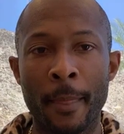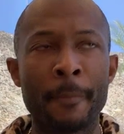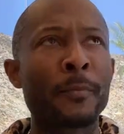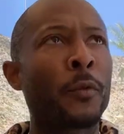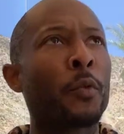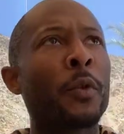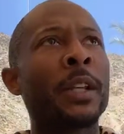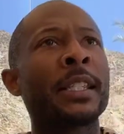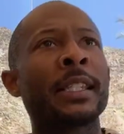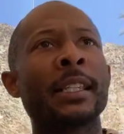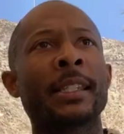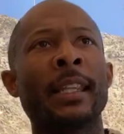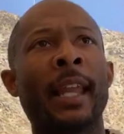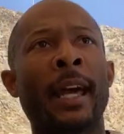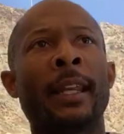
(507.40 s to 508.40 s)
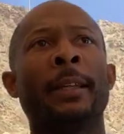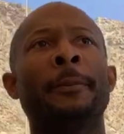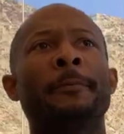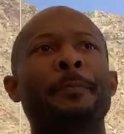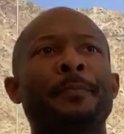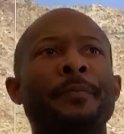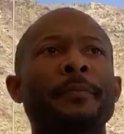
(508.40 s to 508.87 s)
Went to Cincinnati.
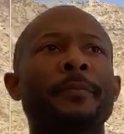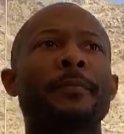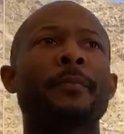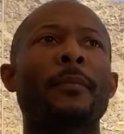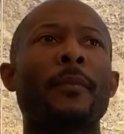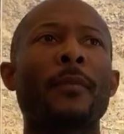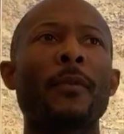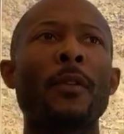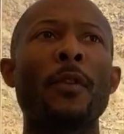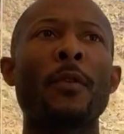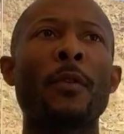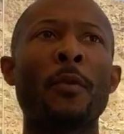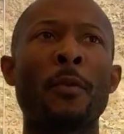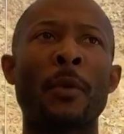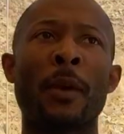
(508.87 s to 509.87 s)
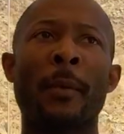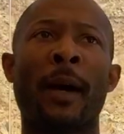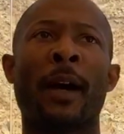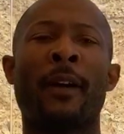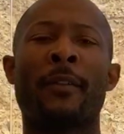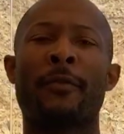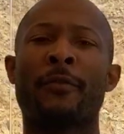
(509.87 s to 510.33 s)
One of
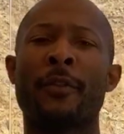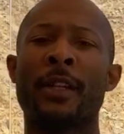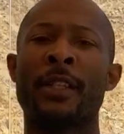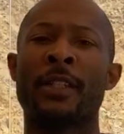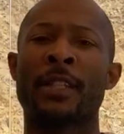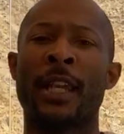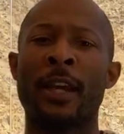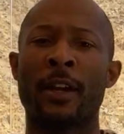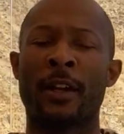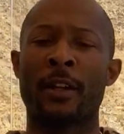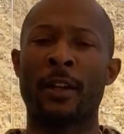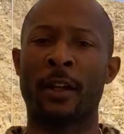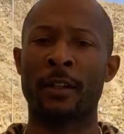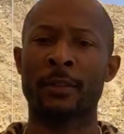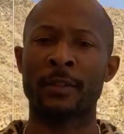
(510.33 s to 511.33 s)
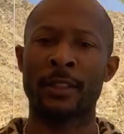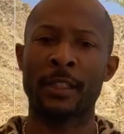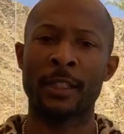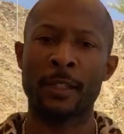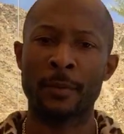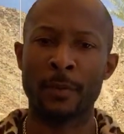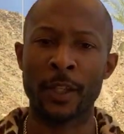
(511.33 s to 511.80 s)
my friends, Gary Clark,
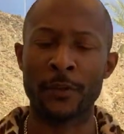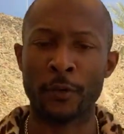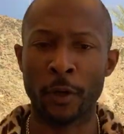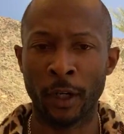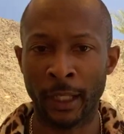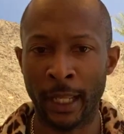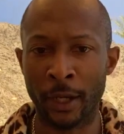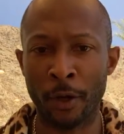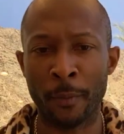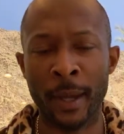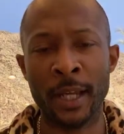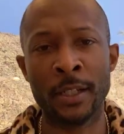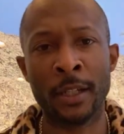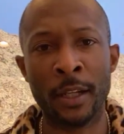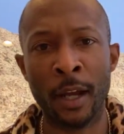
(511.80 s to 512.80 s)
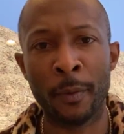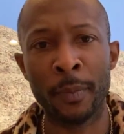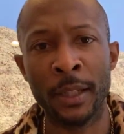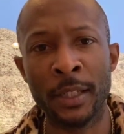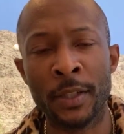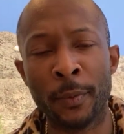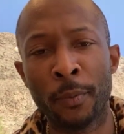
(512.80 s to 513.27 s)
plays for the Orlando Magic. Y'all
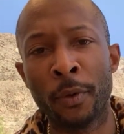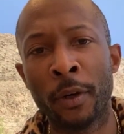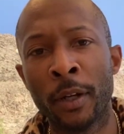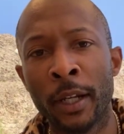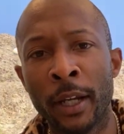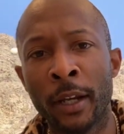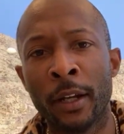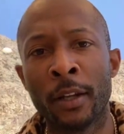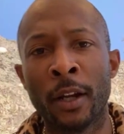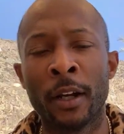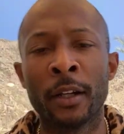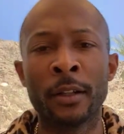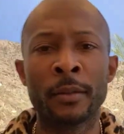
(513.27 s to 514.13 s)
please support Gary Clark.